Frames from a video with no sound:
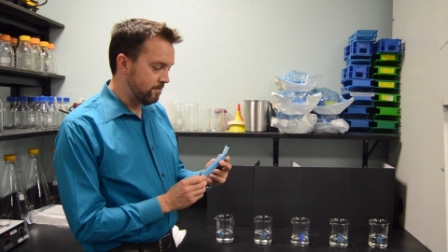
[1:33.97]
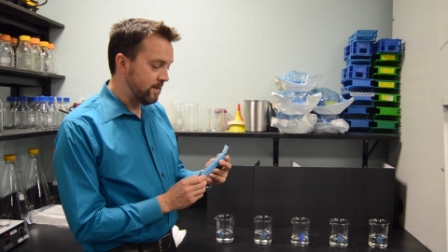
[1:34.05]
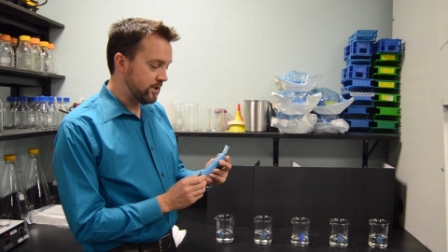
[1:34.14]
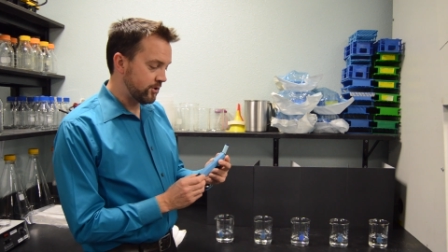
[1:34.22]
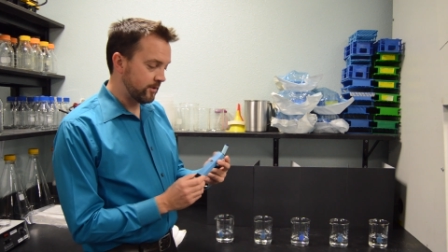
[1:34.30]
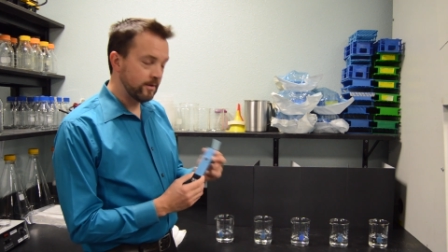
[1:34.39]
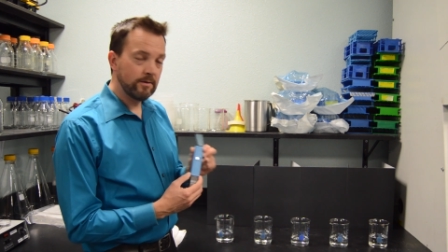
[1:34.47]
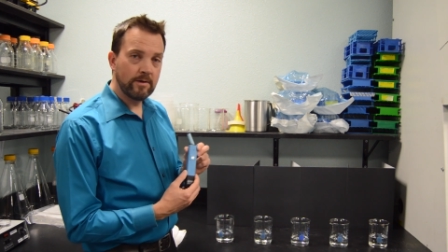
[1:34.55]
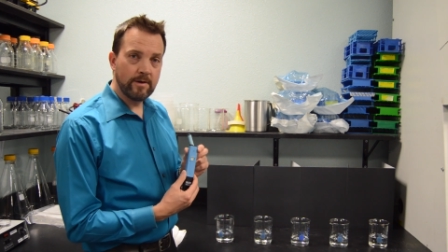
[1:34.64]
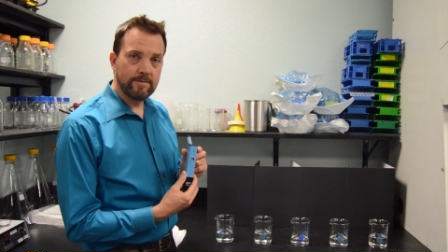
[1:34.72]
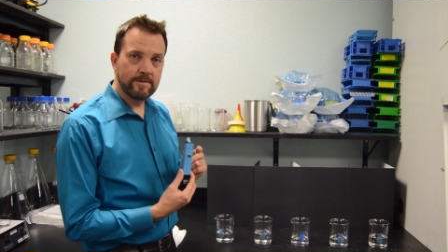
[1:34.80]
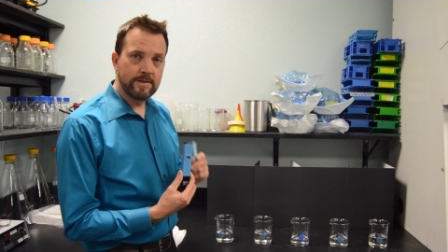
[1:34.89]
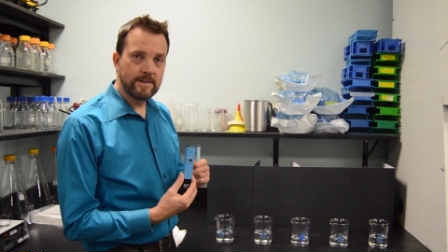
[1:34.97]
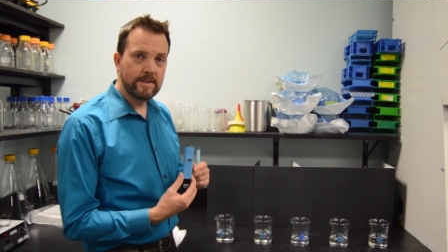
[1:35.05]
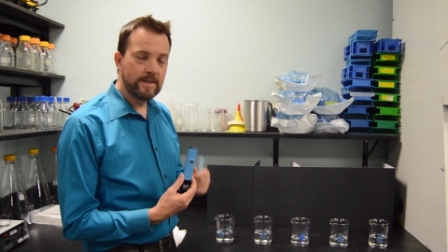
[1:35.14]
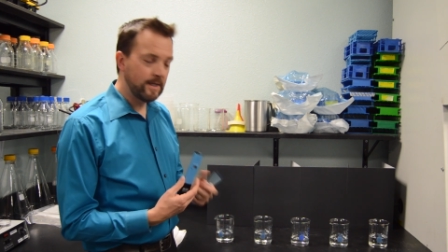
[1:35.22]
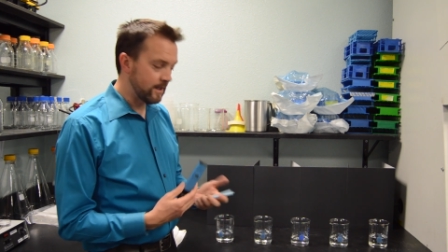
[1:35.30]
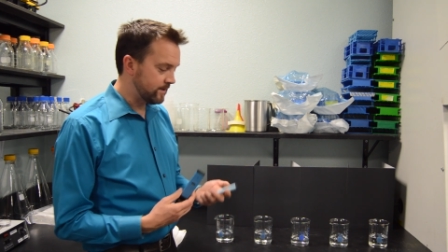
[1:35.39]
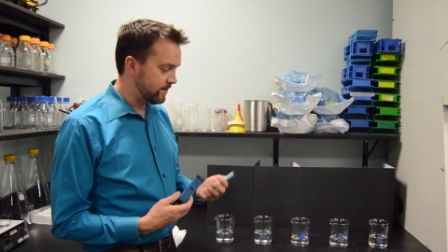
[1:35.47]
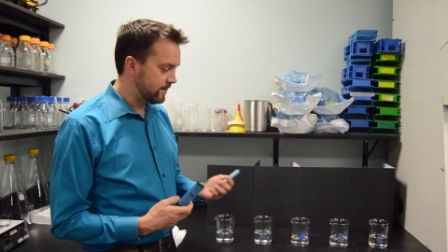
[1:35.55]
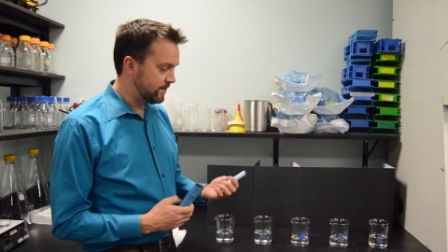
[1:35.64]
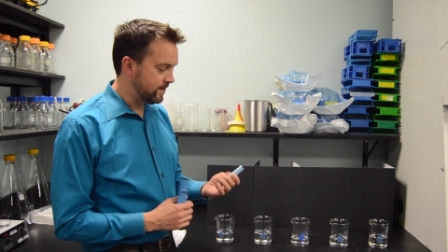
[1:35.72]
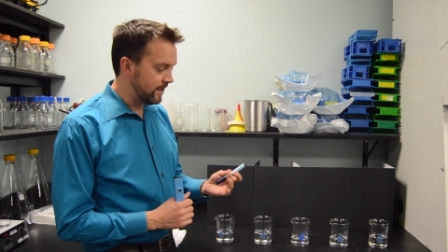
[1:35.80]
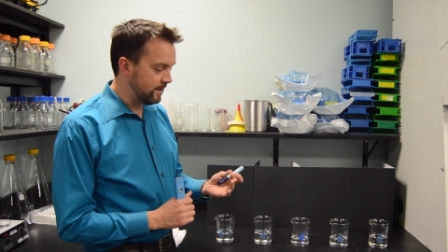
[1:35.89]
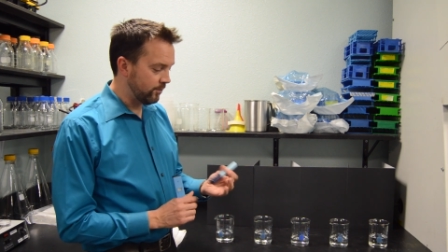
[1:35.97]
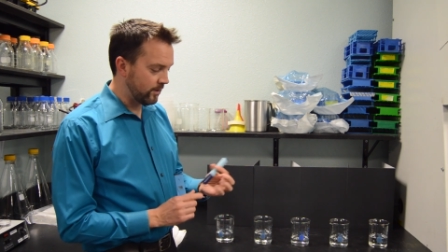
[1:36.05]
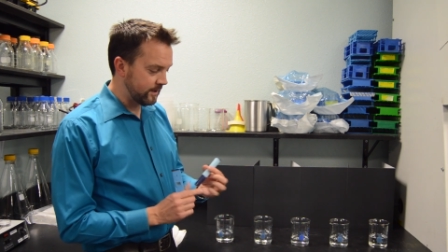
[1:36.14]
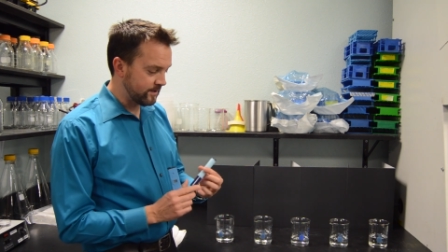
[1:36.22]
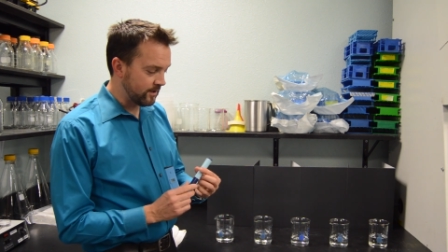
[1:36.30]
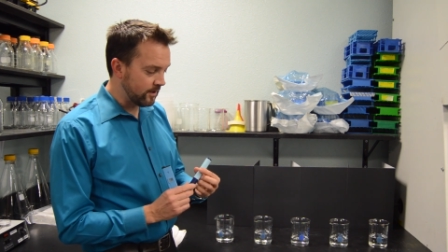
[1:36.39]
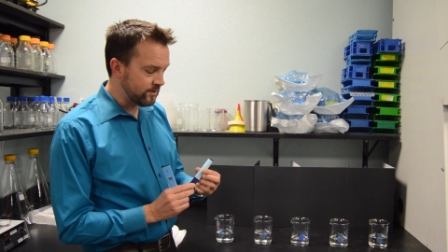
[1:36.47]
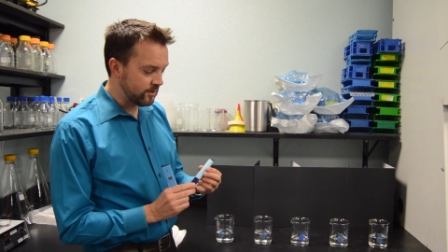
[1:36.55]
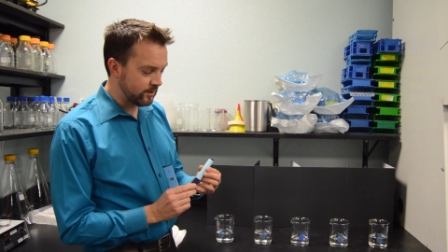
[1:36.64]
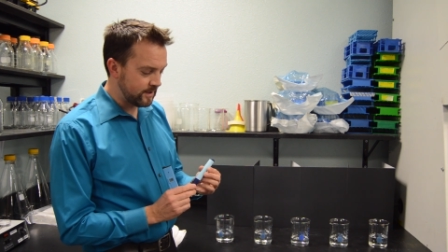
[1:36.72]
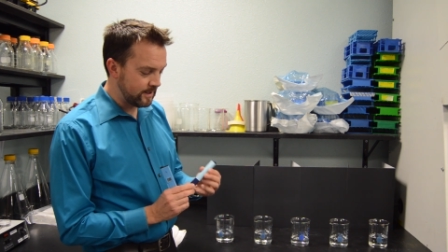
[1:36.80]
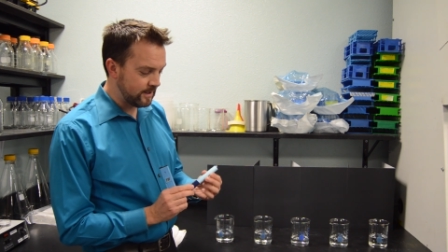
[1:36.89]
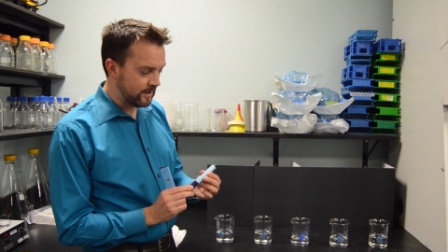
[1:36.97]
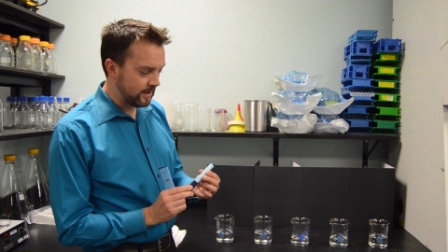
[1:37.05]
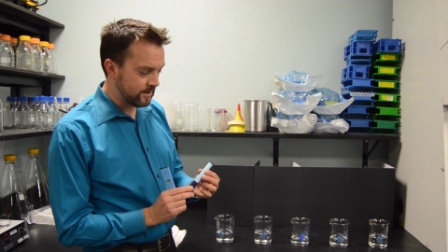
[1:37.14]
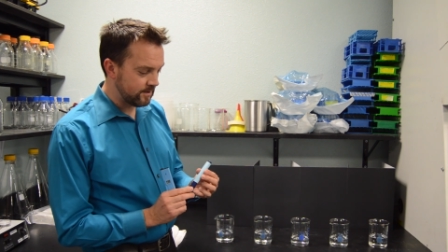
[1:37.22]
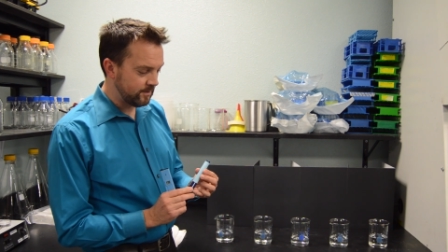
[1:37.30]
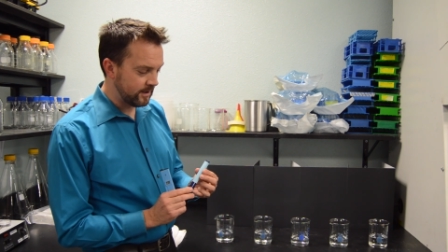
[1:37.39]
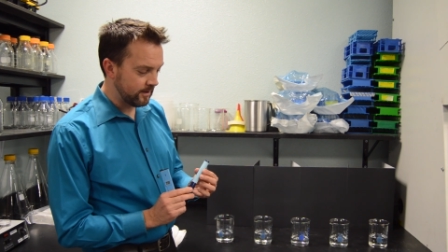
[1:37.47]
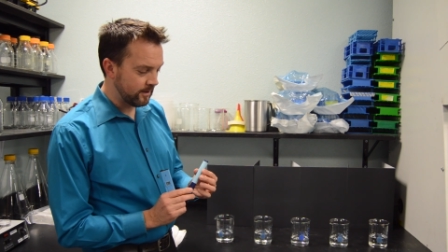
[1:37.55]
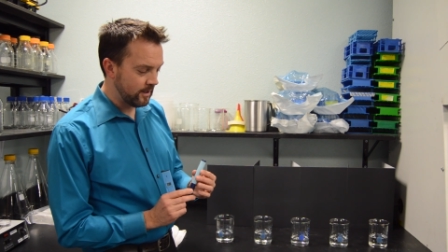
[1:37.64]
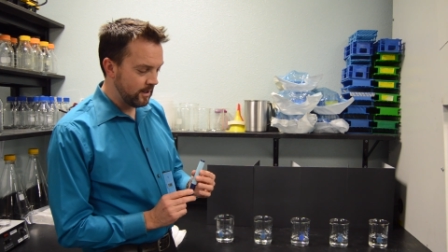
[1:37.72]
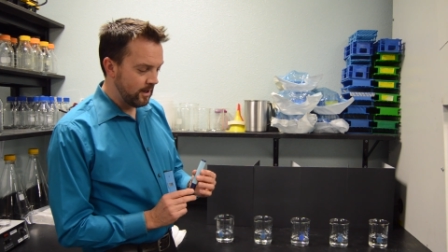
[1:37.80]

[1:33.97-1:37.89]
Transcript: measure of the TDS. The second one is also a TDS meter,